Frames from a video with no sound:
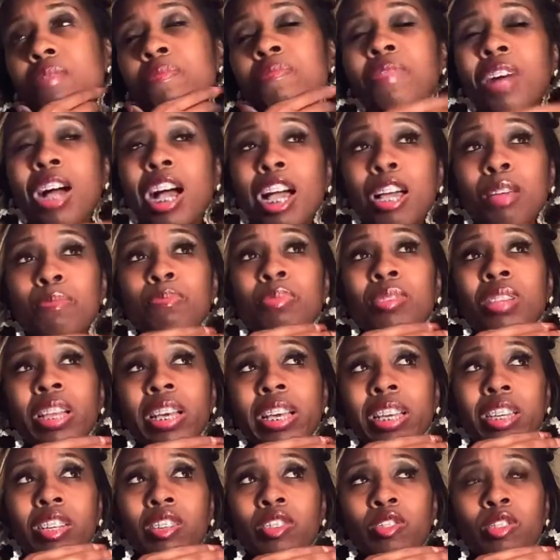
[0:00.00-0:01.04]
five
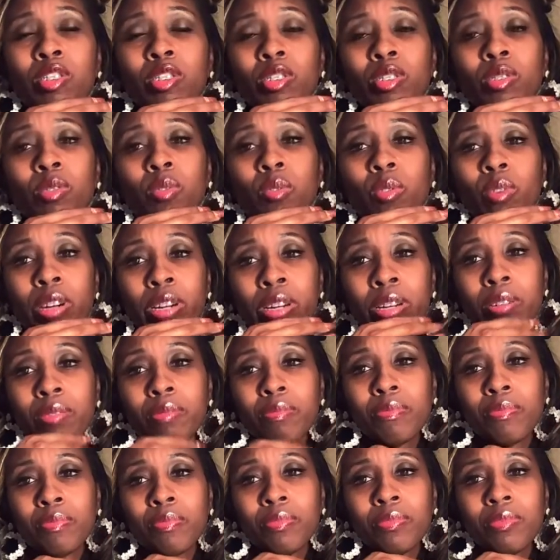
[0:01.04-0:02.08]
players on the court
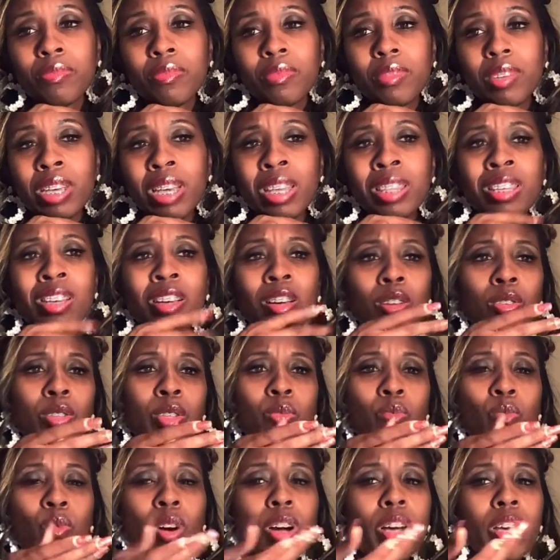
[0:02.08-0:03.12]
and then
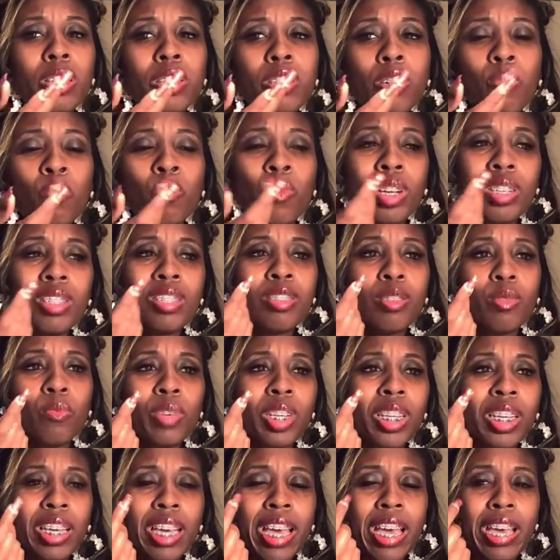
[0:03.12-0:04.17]
only one wants to
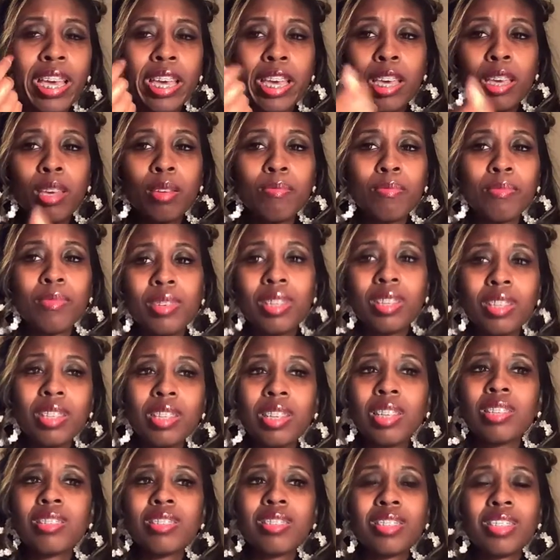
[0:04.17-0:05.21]
win a game.
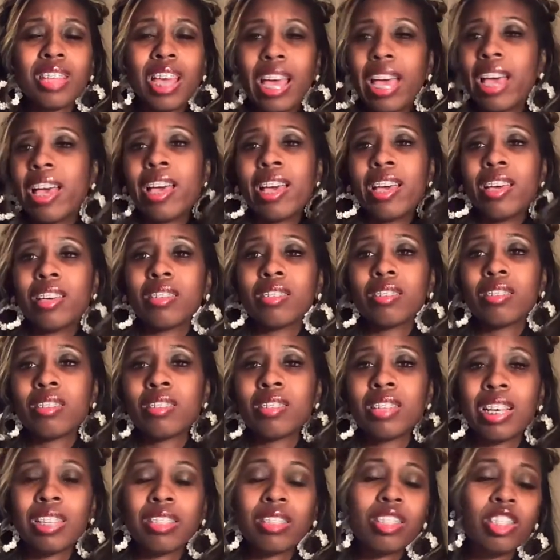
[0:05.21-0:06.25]
It's sad.
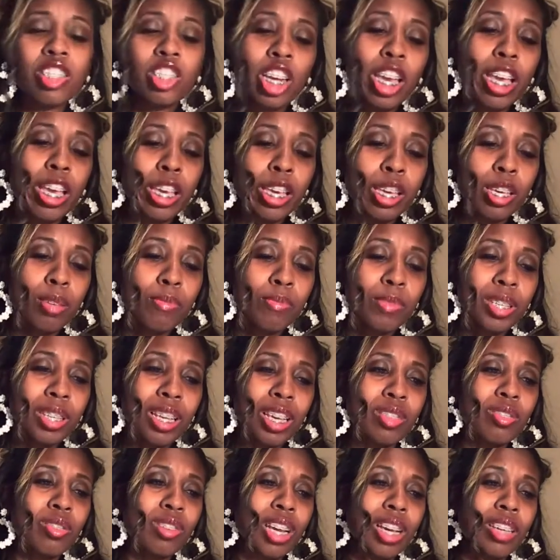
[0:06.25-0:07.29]
That's a shame. And
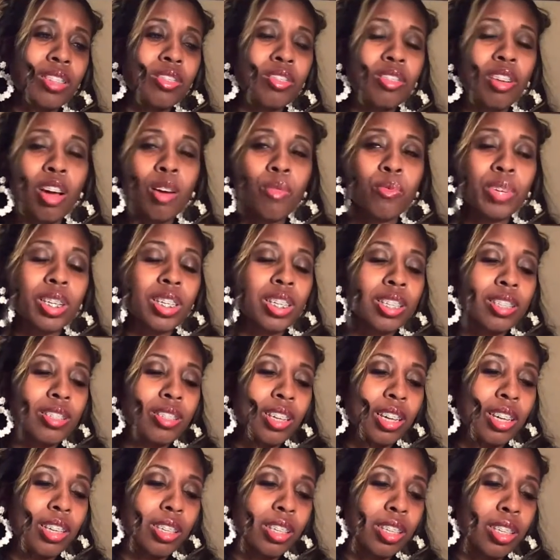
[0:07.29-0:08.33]
that's what I saw with
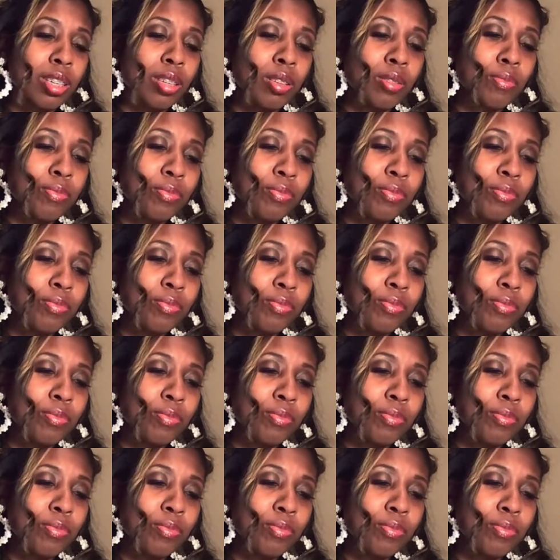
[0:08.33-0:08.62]
Kentucky.